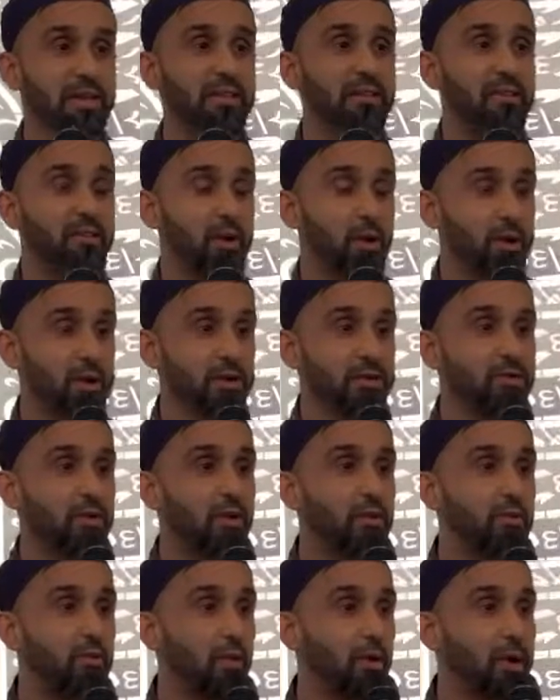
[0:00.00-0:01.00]
and so on and
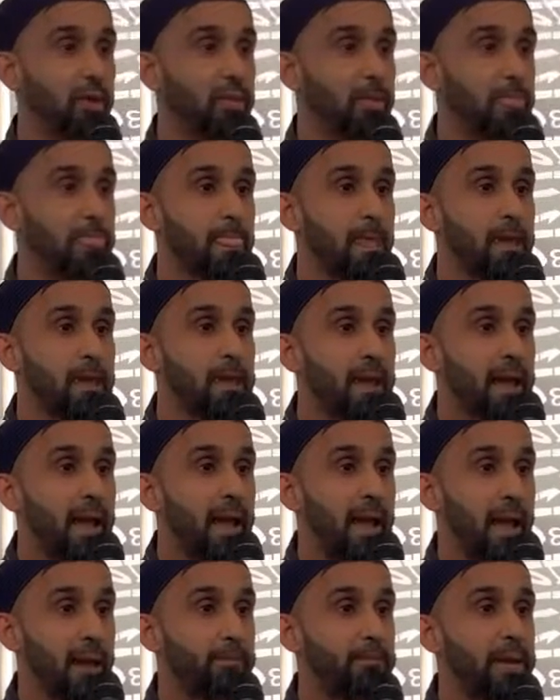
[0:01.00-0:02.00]
so forth,
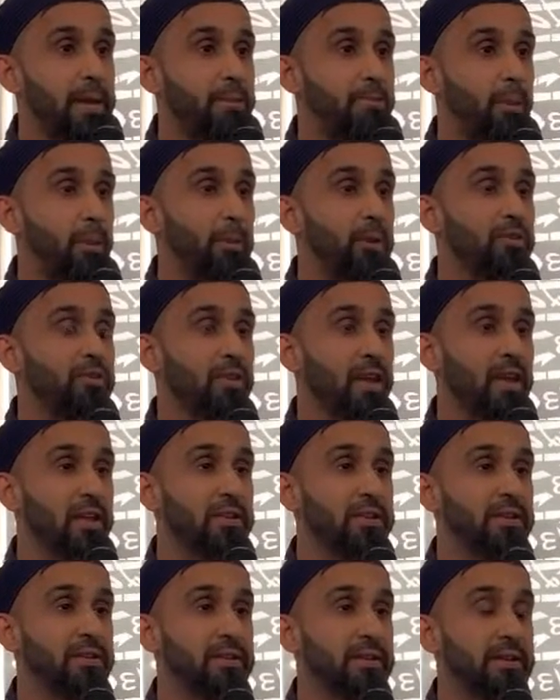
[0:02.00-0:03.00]
and people present
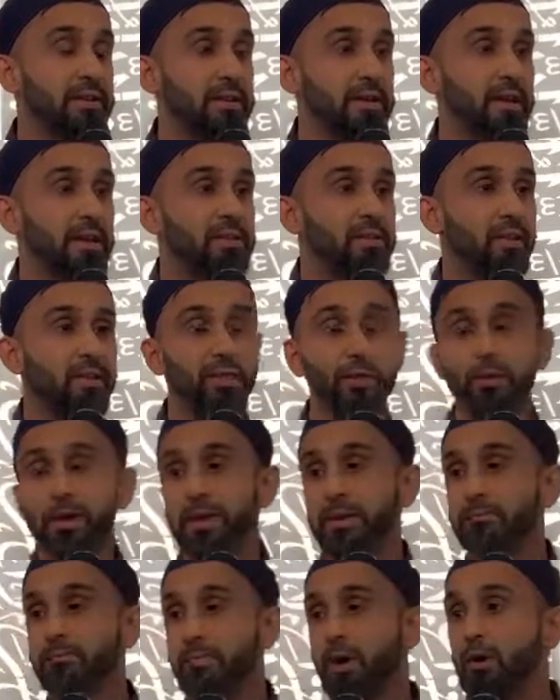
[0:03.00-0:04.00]
the
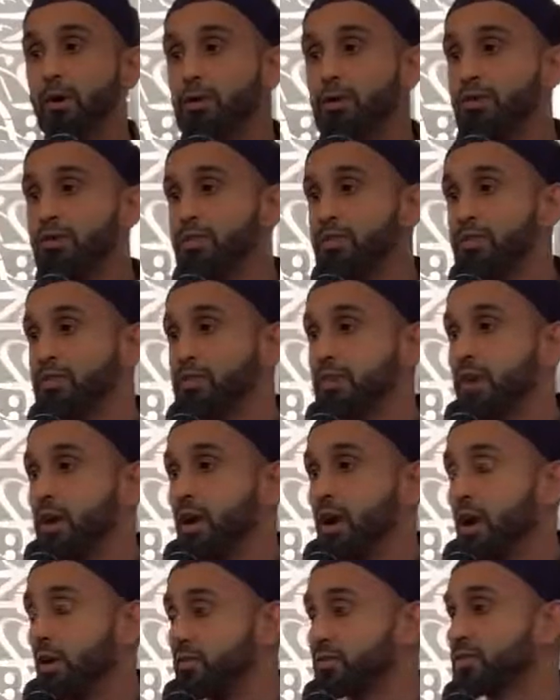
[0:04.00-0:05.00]
three modes
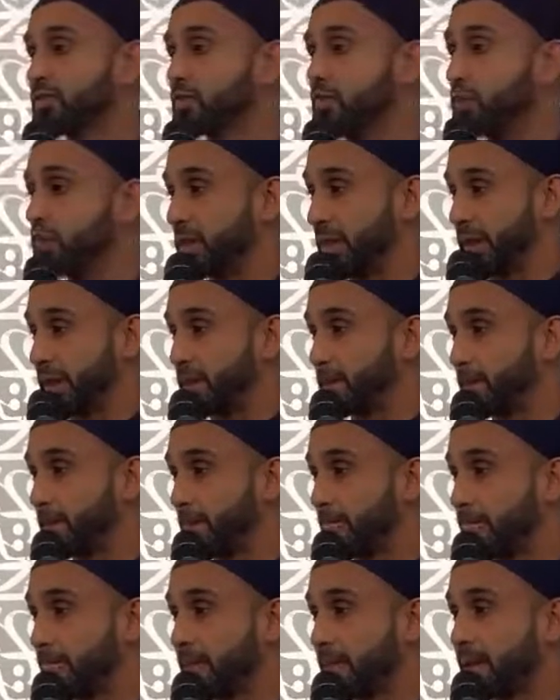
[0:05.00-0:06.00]
of schooling.
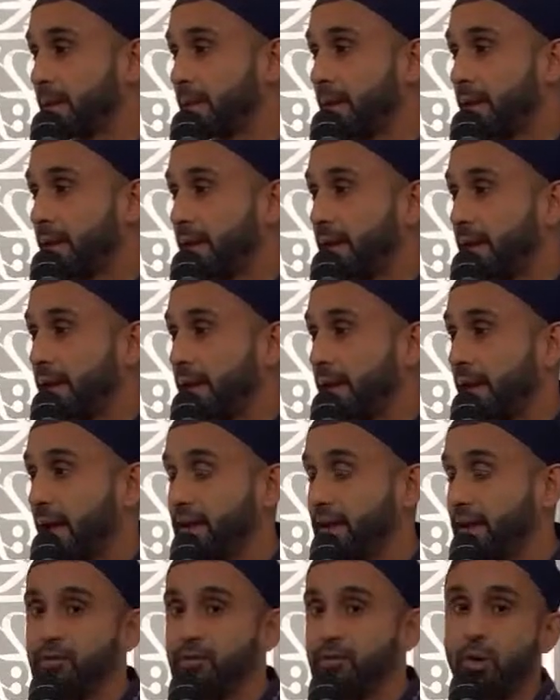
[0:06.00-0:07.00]

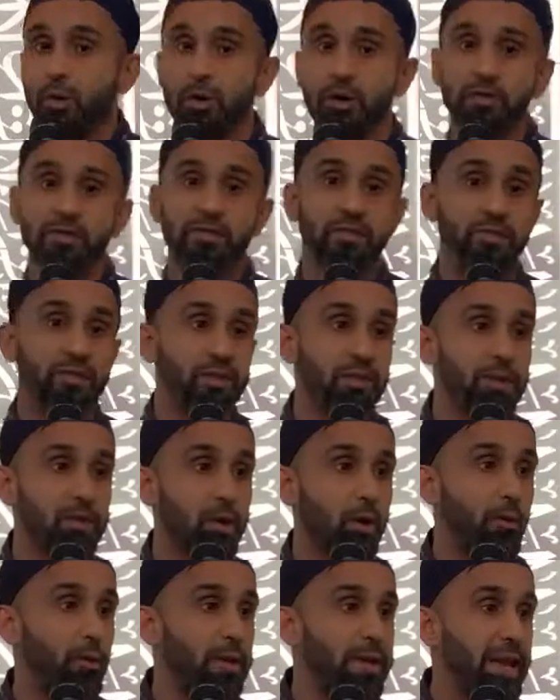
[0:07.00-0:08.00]
And of course, you
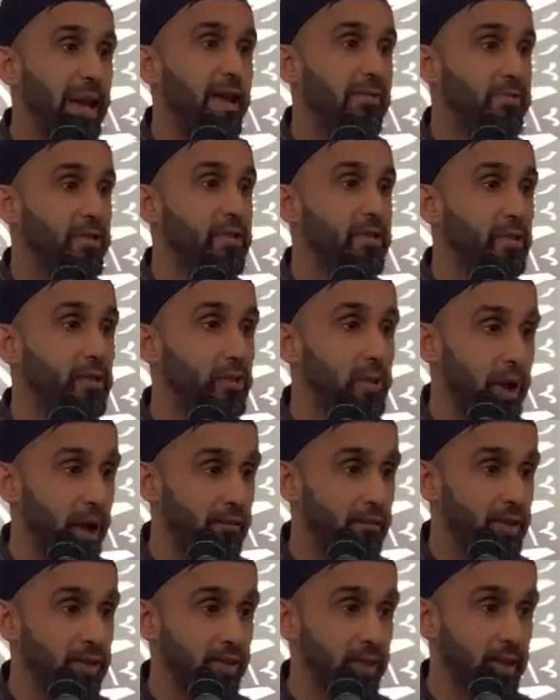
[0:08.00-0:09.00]
know, we have to do
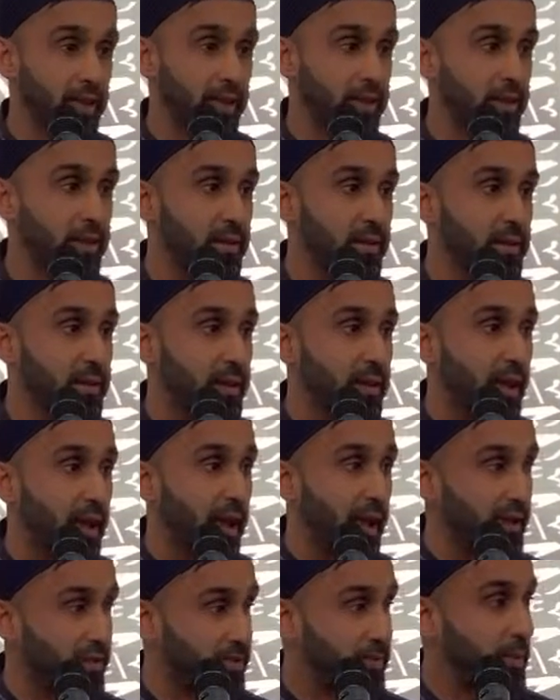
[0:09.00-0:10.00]
everything
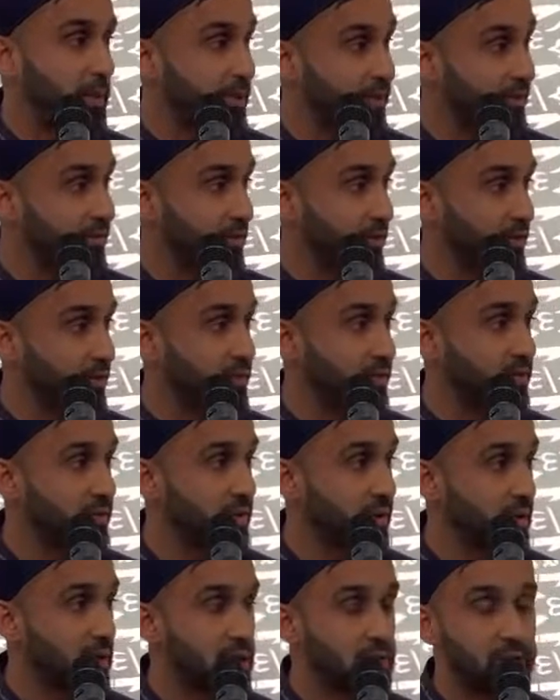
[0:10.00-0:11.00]
as believers
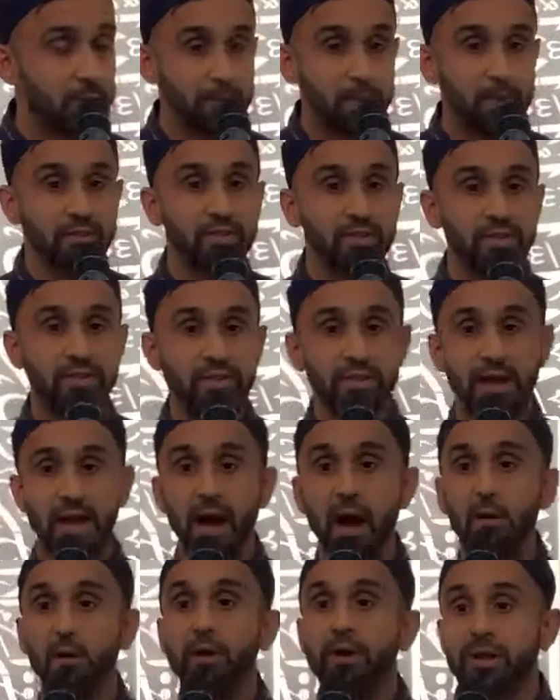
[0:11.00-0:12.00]
to position
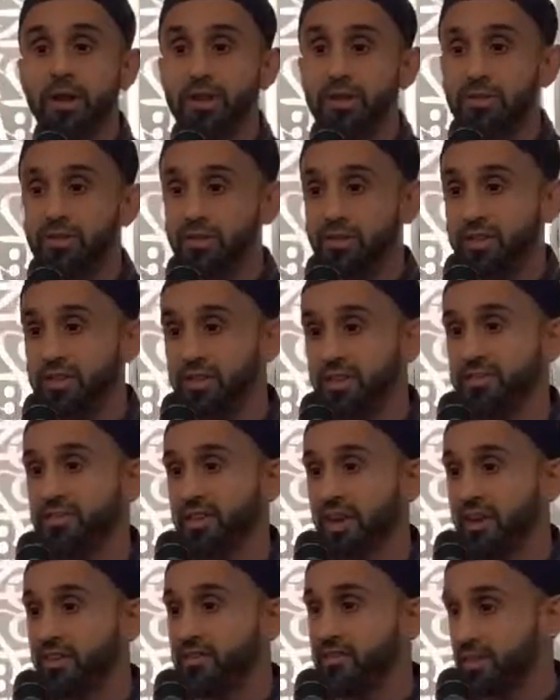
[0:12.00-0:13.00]
our kids for
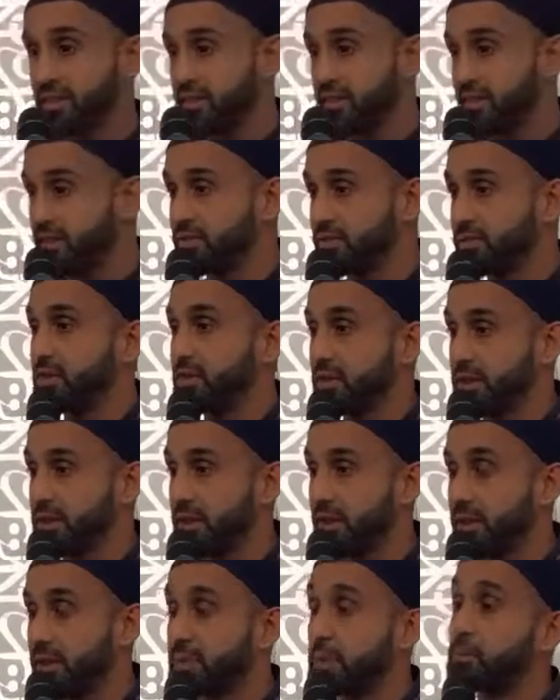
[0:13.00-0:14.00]
success in this
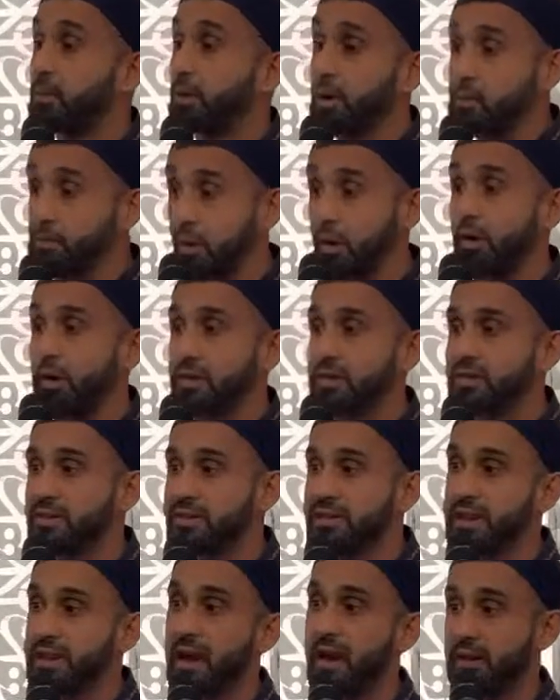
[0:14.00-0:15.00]
dunya, but more importantly,
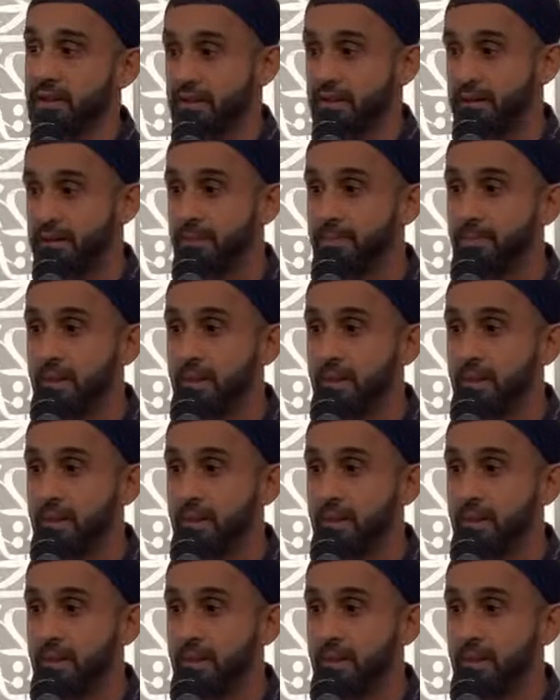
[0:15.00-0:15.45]
the akhirah.